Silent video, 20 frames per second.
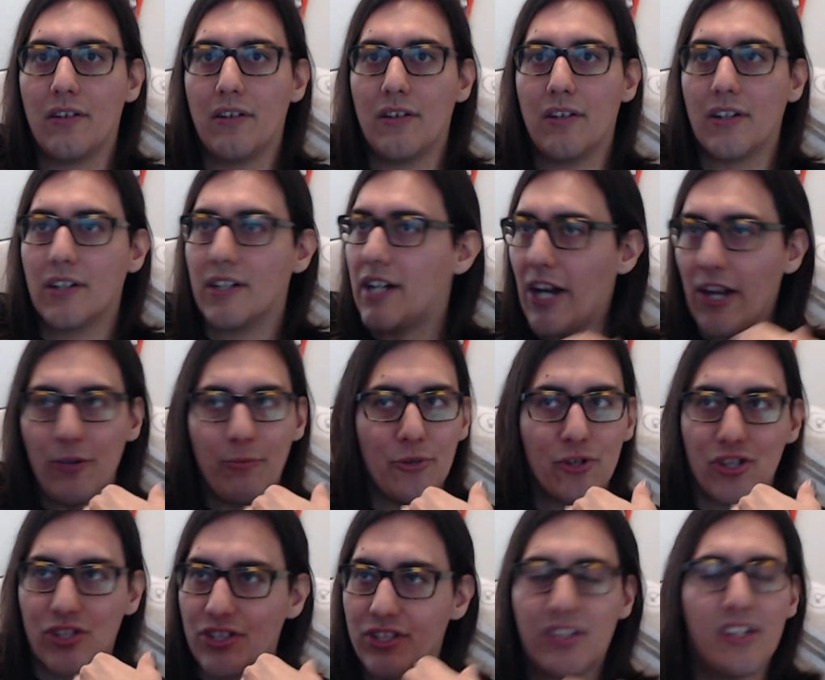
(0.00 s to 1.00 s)
Kyle
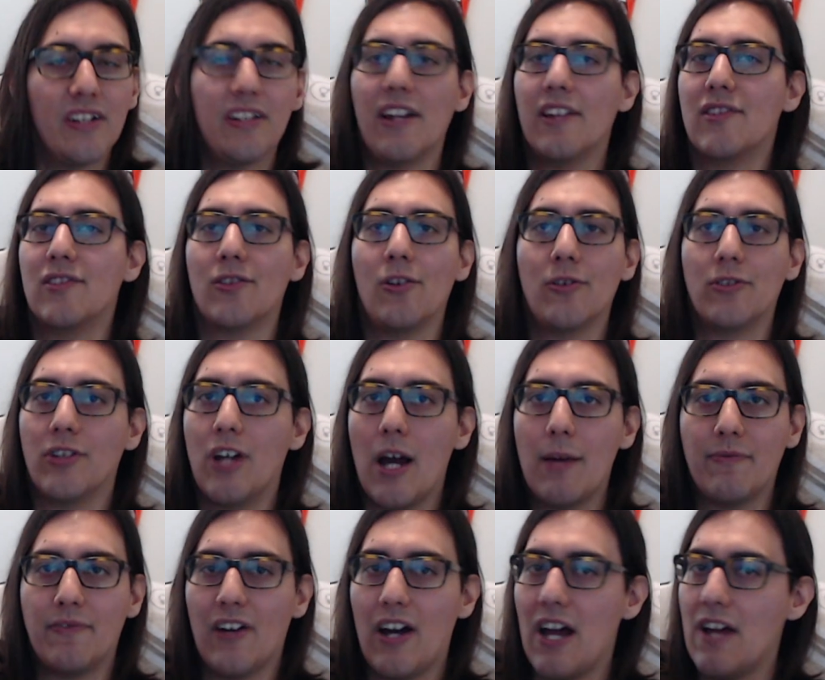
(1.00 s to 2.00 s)
Busch did not start top
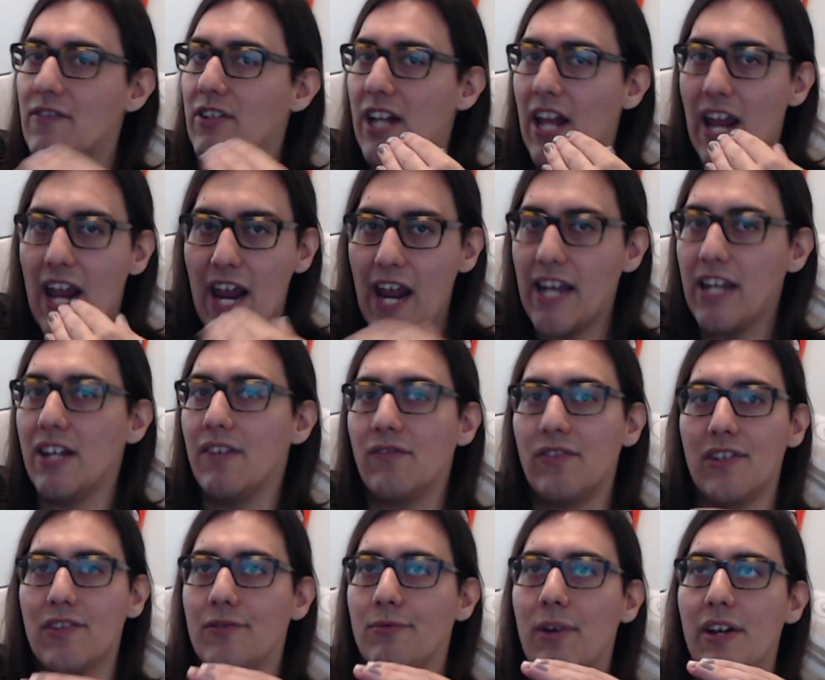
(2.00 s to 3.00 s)
5 in any of
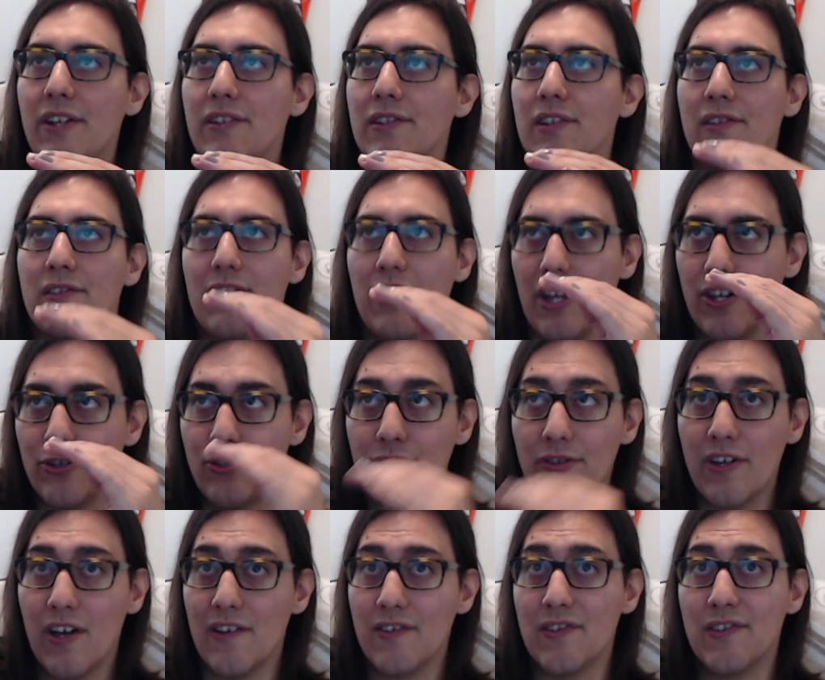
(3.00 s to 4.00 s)
these races in
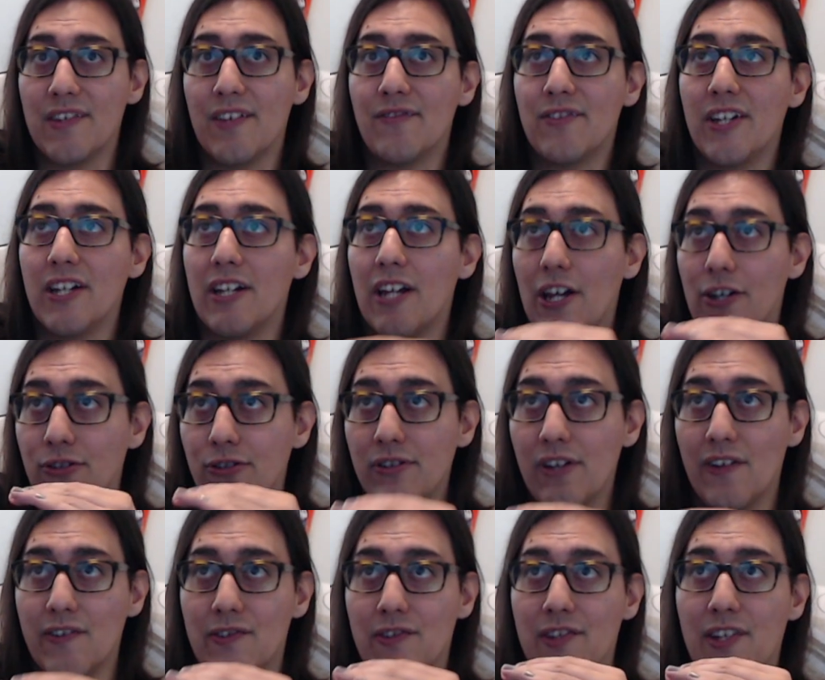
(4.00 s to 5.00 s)
2017 and
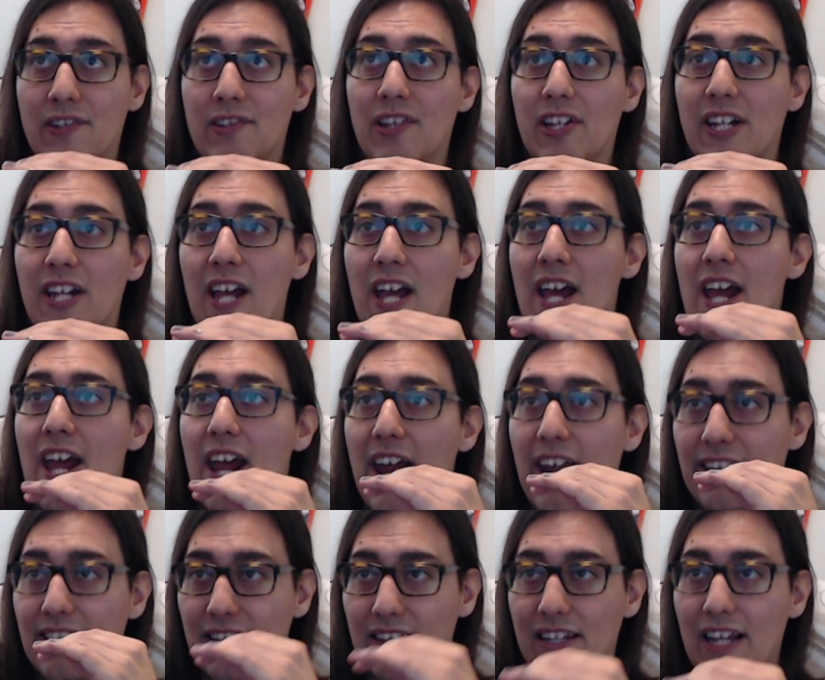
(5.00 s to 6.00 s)
2016
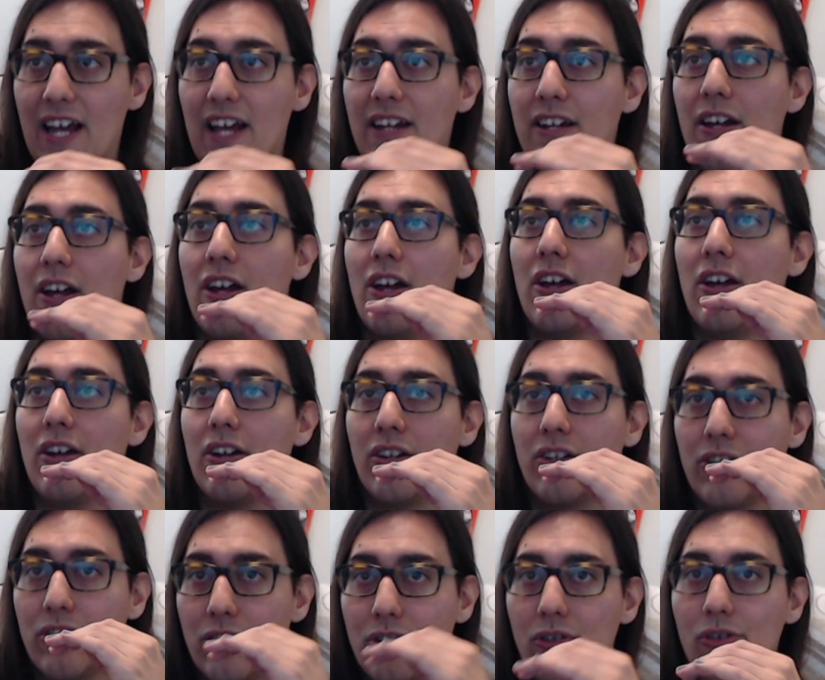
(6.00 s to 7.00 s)
and led
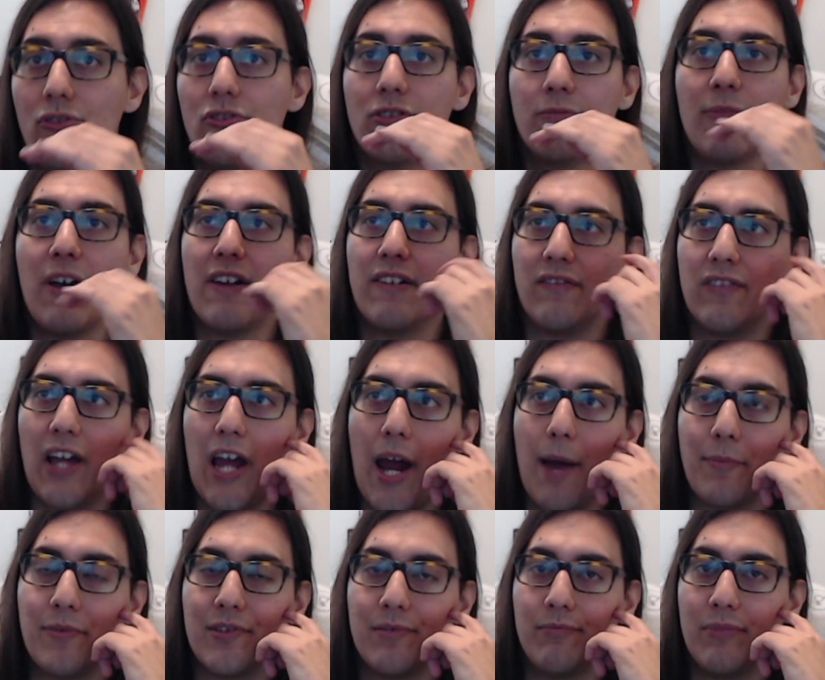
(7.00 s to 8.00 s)
huge amount of
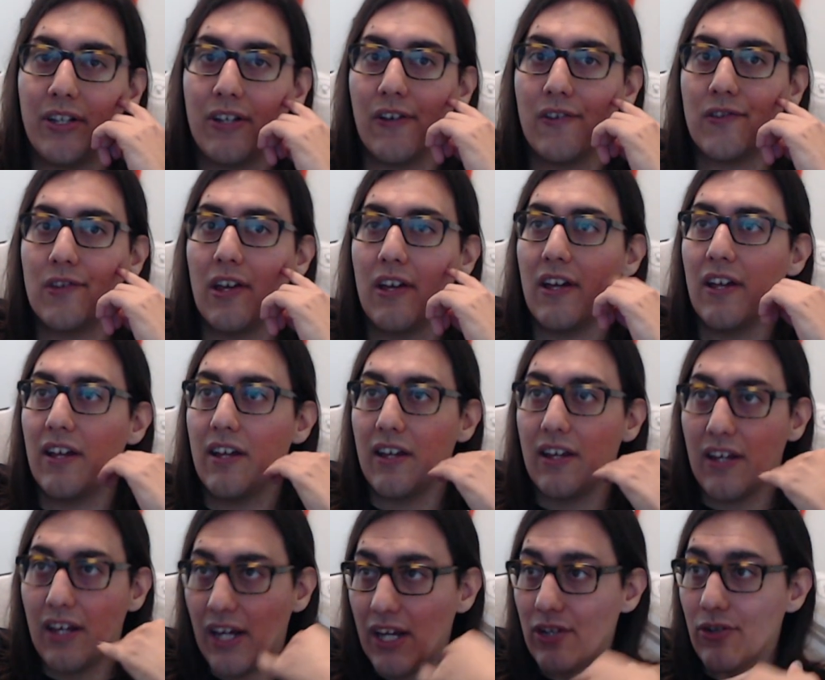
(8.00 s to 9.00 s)
laps because
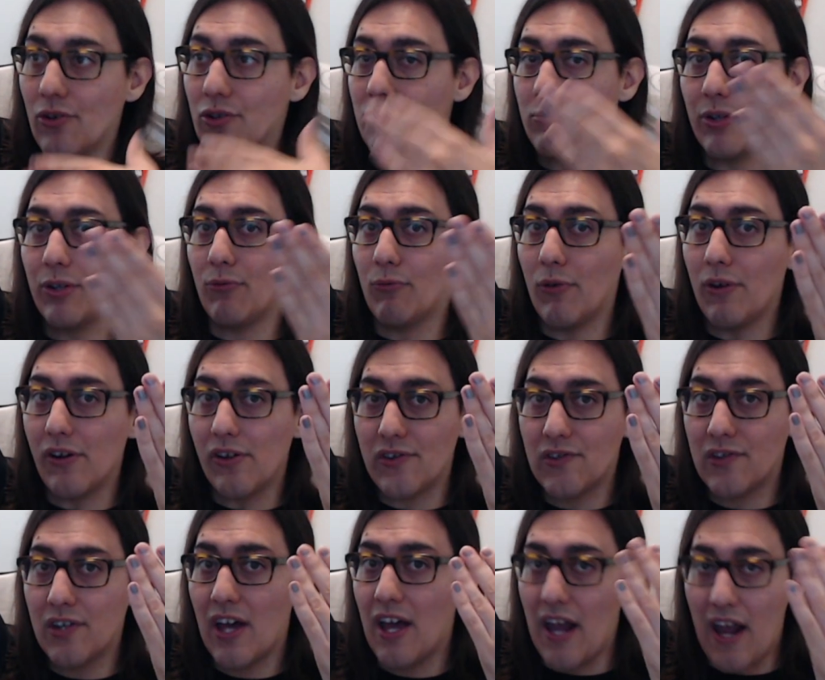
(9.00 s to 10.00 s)
he knows what he
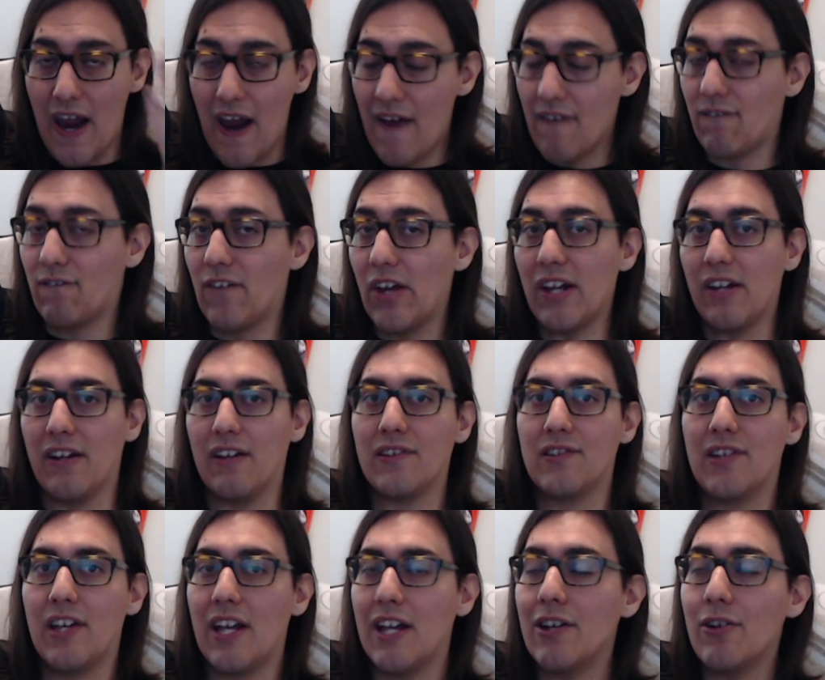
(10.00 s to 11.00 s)
wants at Phoenix.
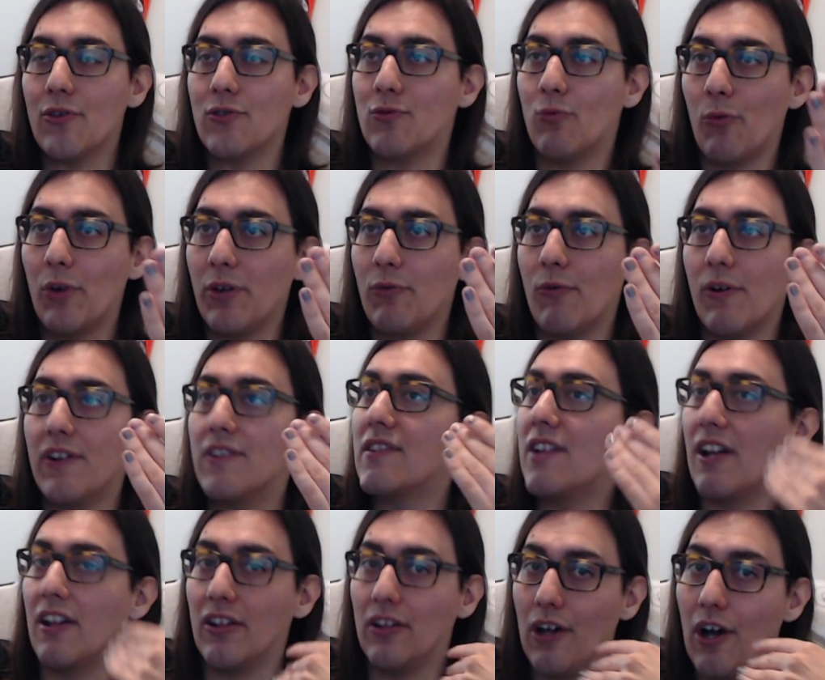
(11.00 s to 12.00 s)
He knows what he wants in
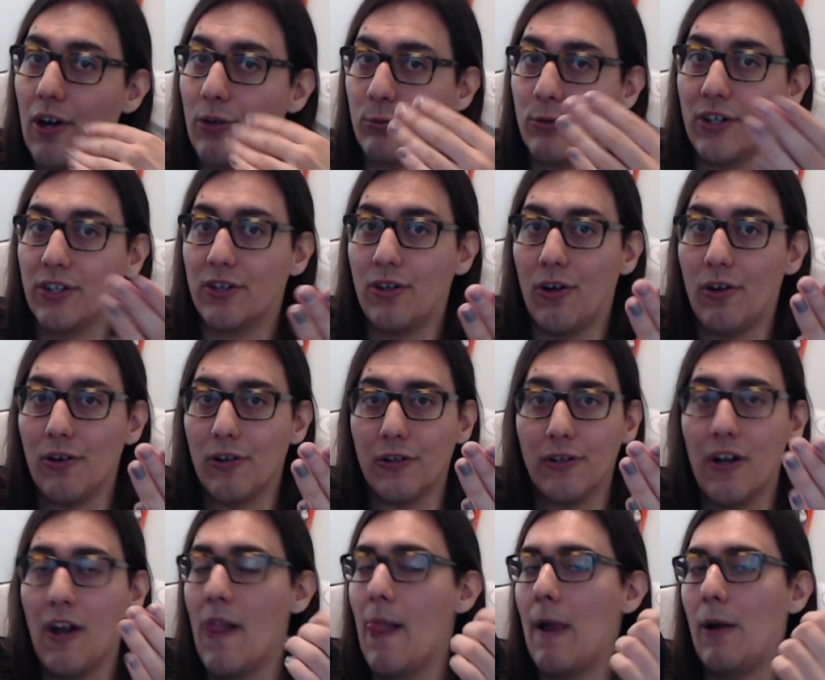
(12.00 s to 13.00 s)
a long run car.
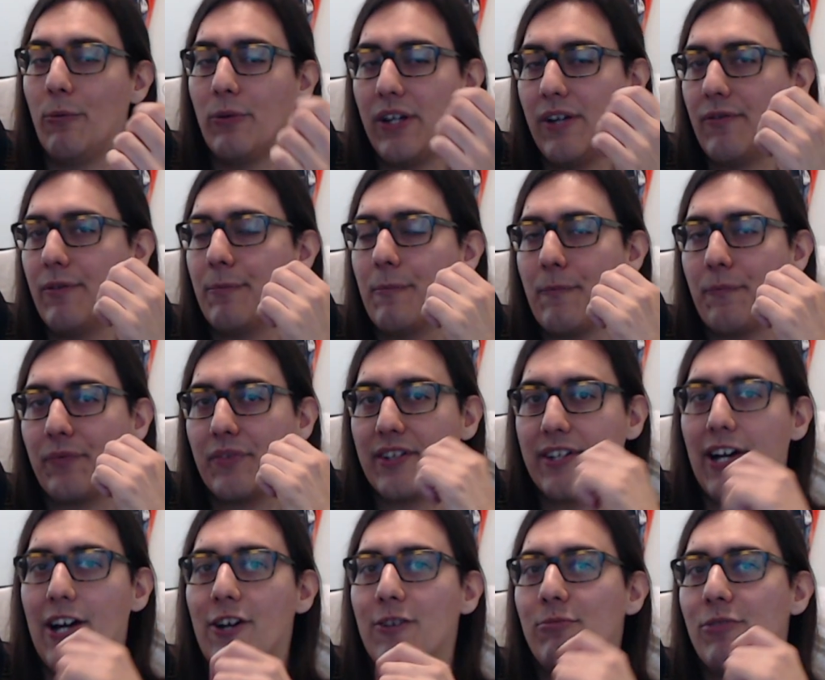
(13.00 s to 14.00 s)
We have
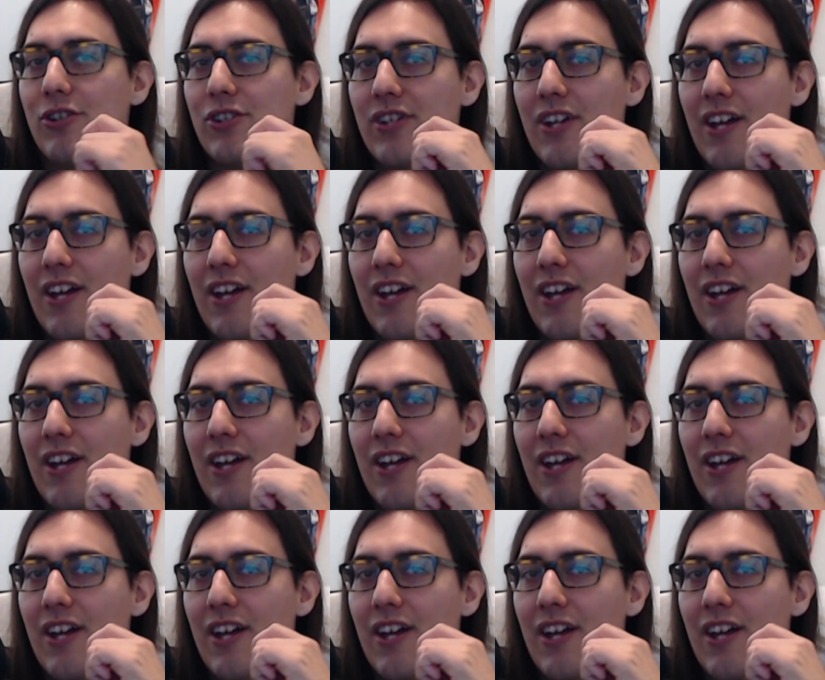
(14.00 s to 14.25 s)
Kyle Busch